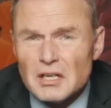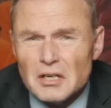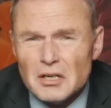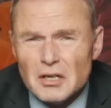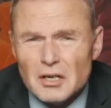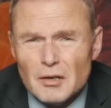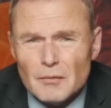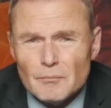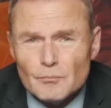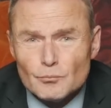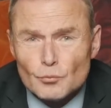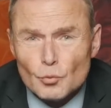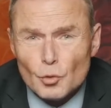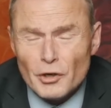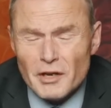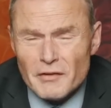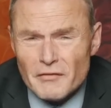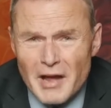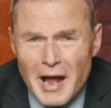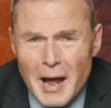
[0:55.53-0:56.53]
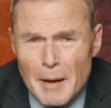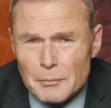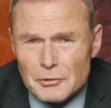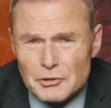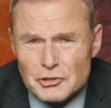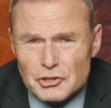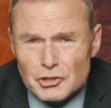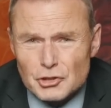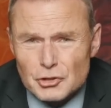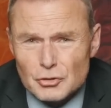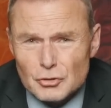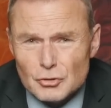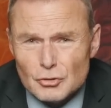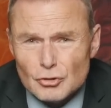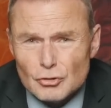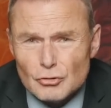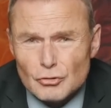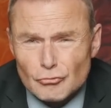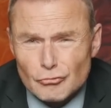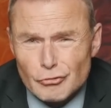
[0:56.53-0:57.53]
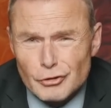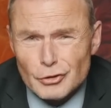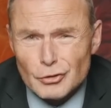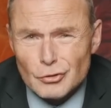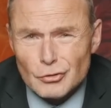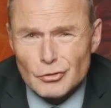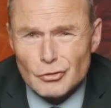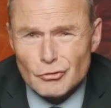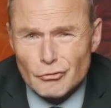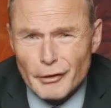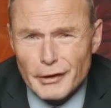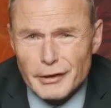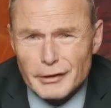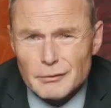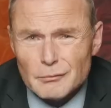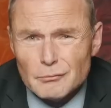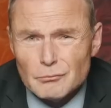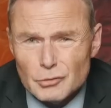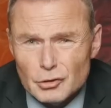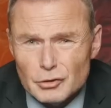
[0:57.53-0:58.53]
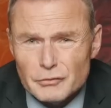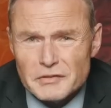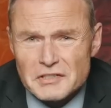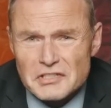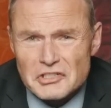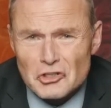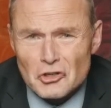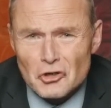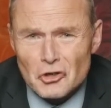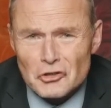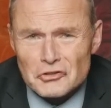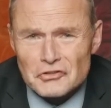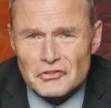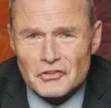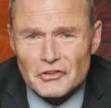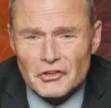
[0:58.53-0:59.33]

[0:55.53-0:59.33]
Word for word: um, whatever happened to real great movie stars.